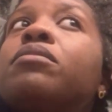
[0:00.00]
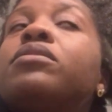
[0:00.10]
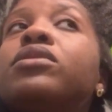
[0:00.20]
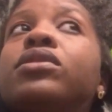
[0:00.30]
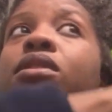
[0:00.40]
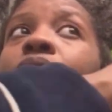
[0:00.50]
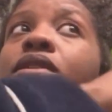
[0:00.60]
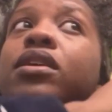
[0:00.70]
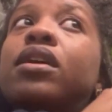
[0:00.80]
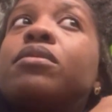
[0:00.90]
It's just
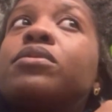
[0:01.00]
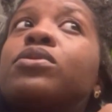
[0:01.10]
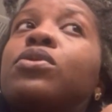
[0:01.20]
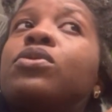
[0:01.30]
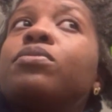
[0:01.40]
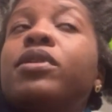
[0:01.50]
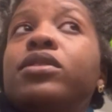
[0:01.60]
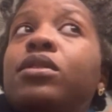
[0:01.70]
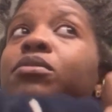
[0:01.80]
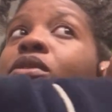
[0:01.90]
something that I was told by
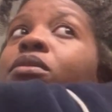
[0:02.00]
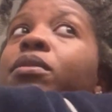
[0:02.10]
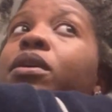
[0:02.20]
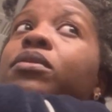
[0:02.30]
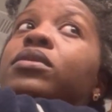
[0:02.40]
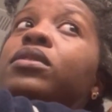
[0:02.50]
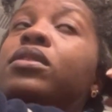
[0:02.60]
someone about